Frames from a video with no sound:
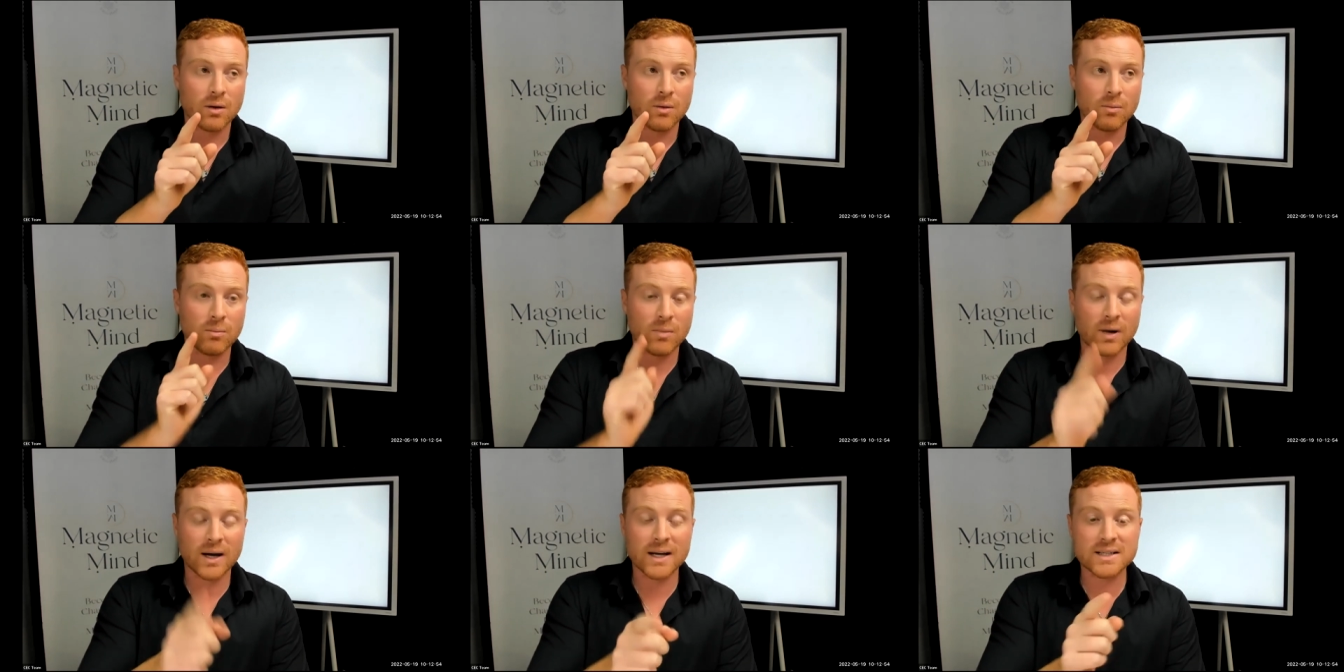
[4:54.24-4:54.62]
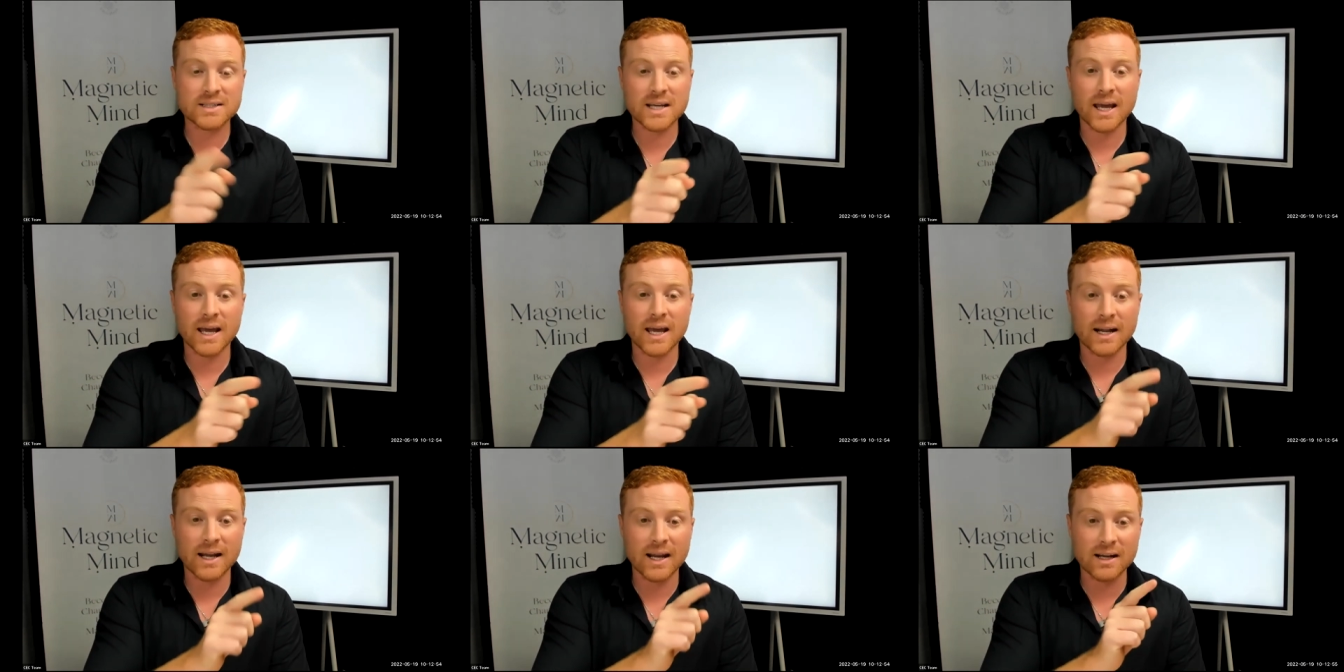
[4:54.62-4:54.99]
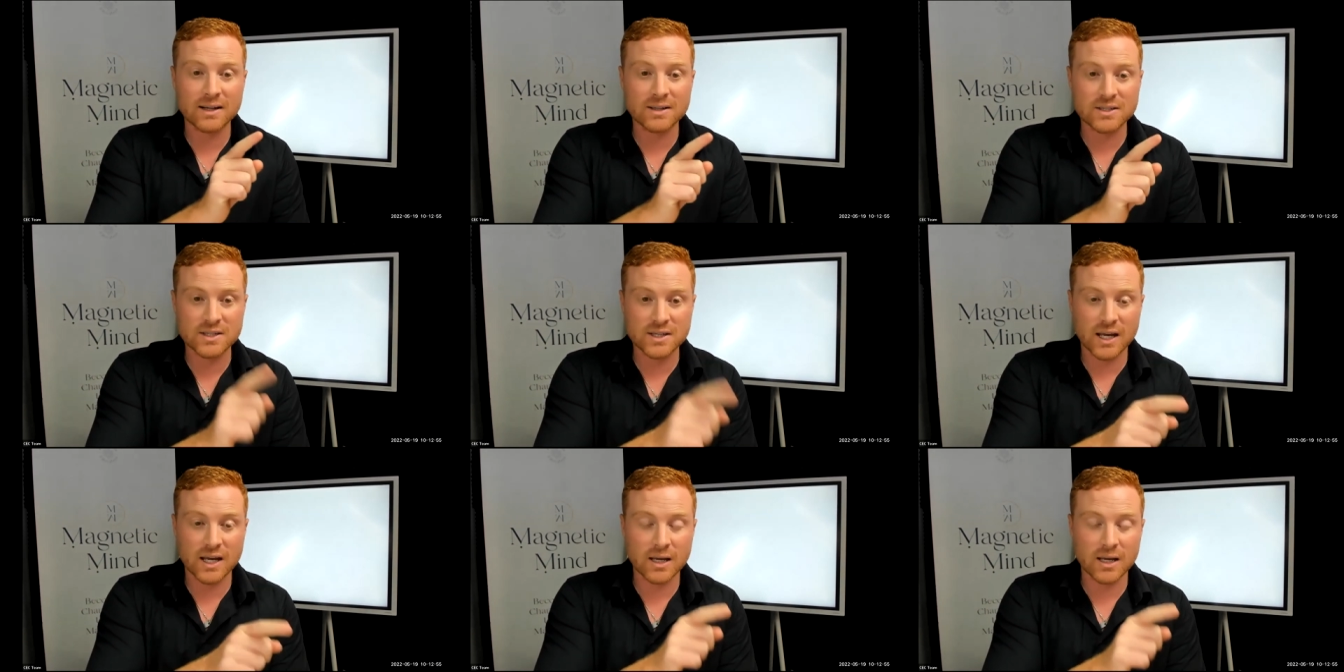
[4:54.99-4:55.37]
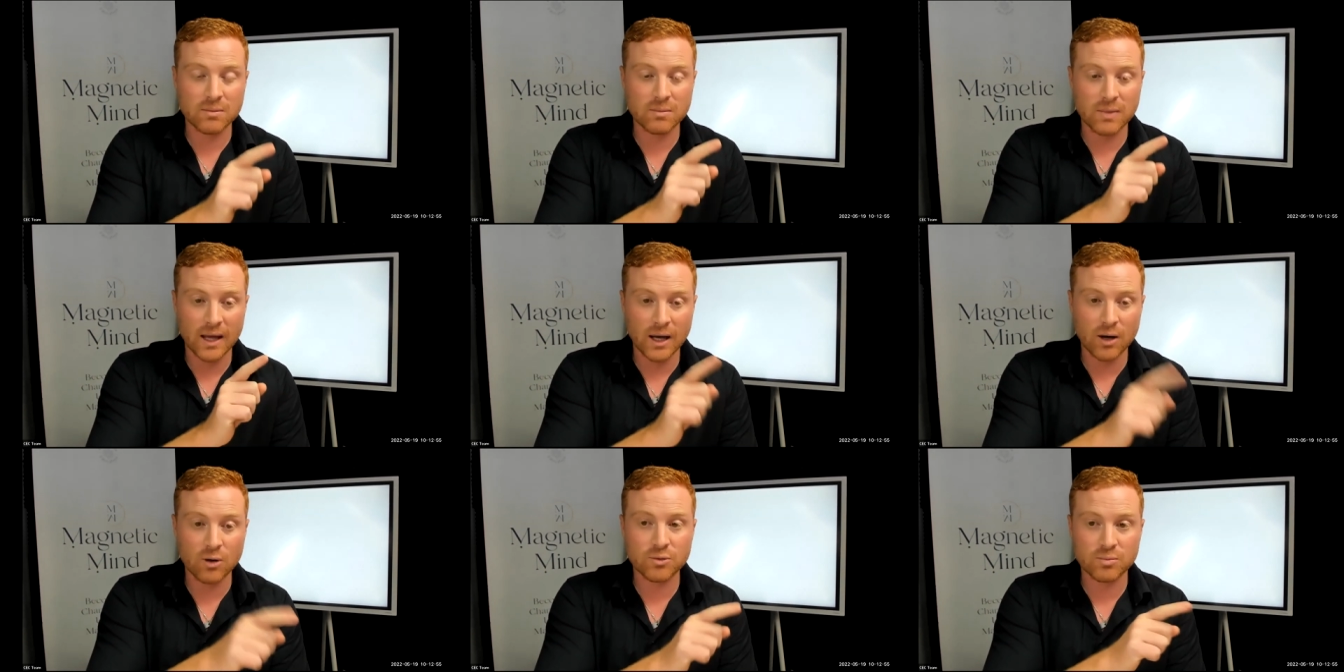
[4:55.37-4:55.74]
my dad had same
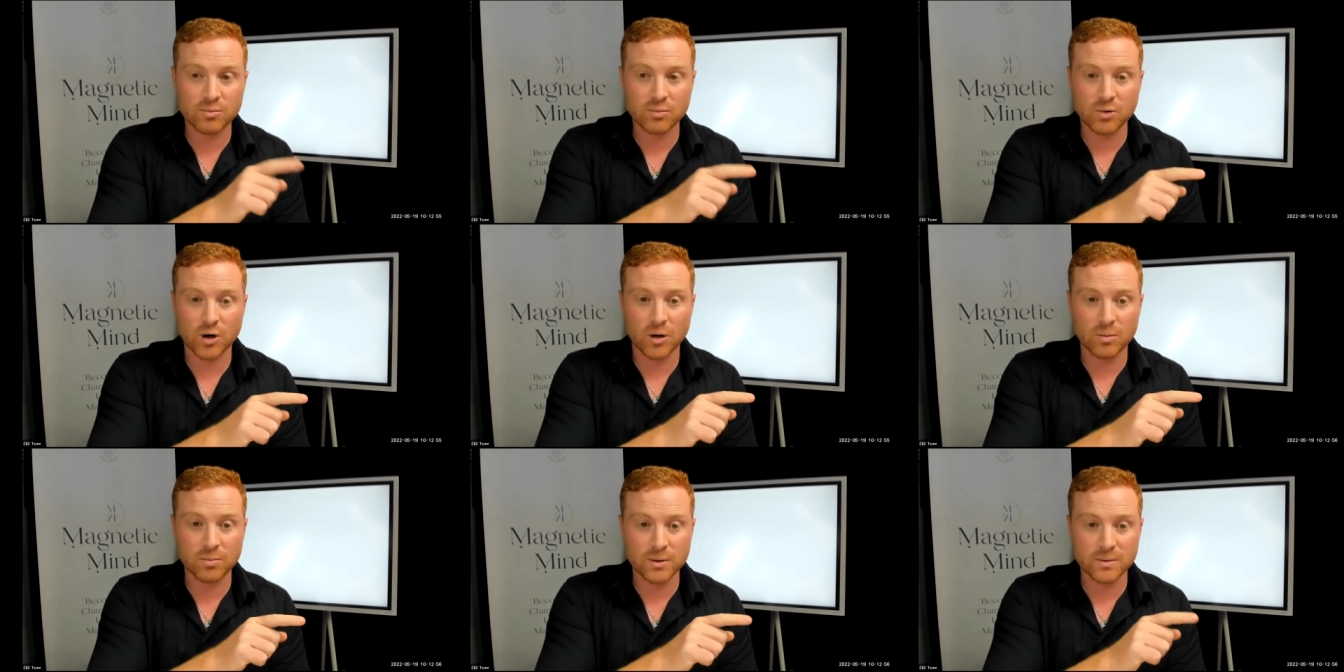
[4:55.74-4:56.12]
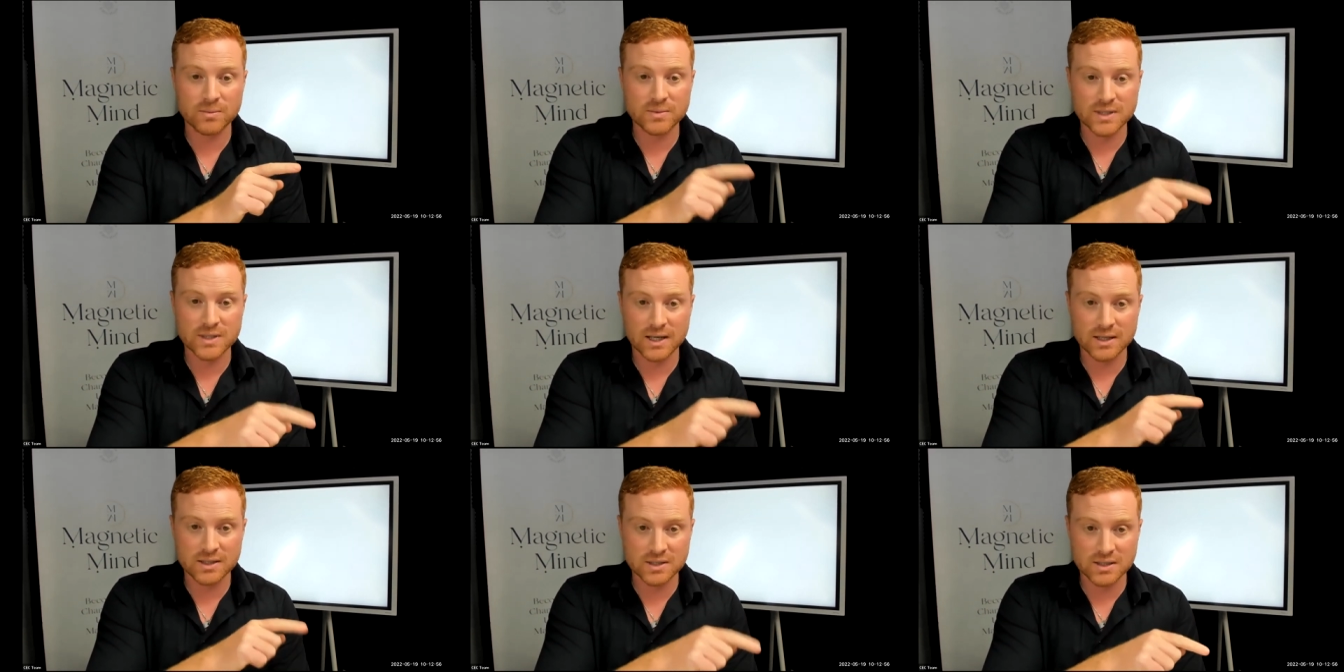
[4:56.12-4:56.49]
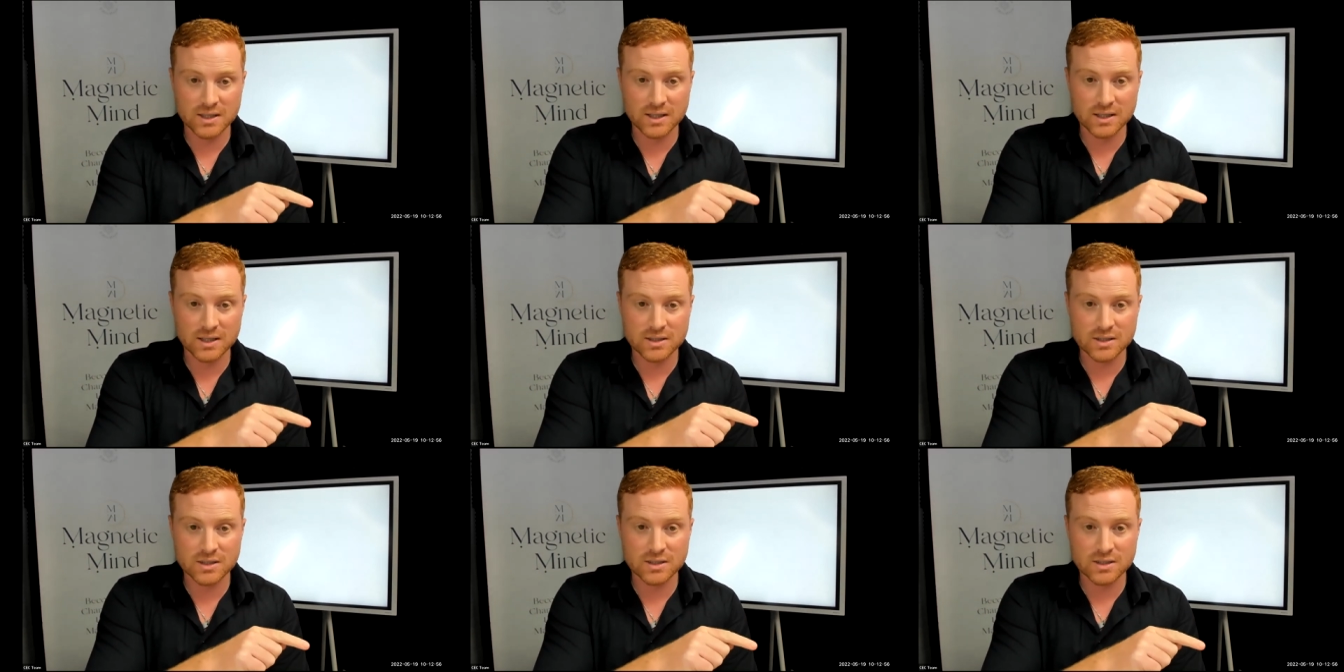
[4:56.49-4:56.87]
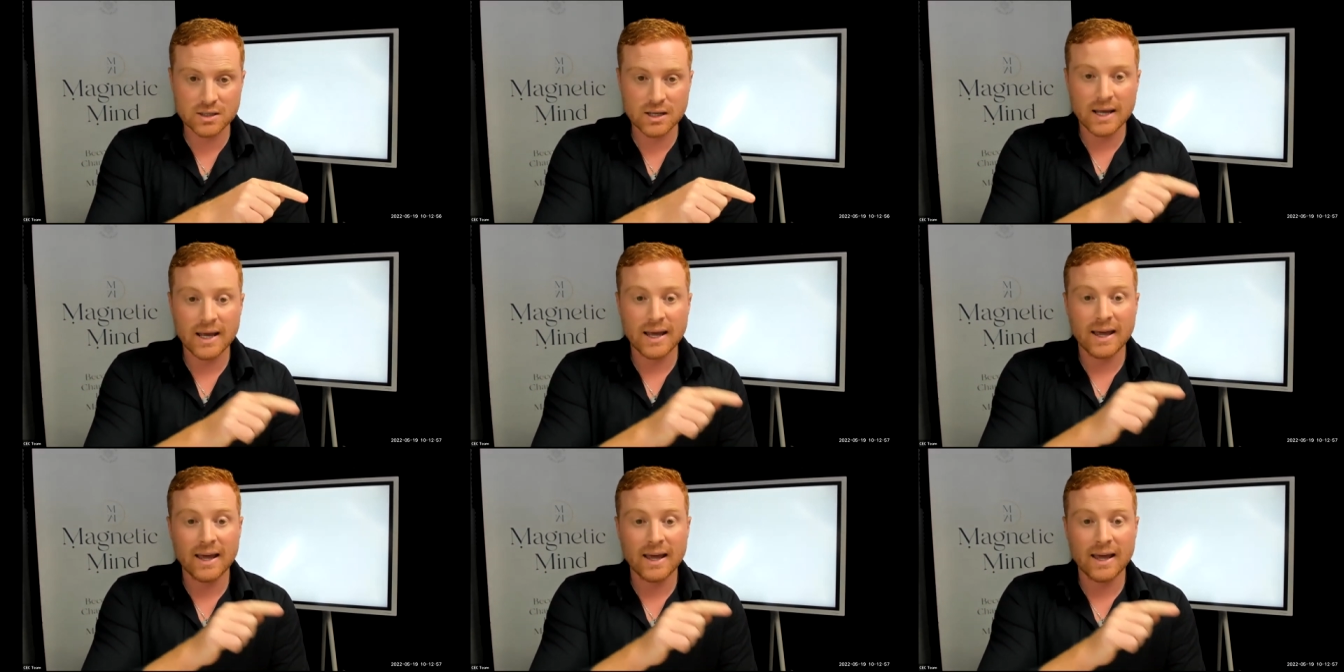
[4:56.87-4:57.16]
health problems as this,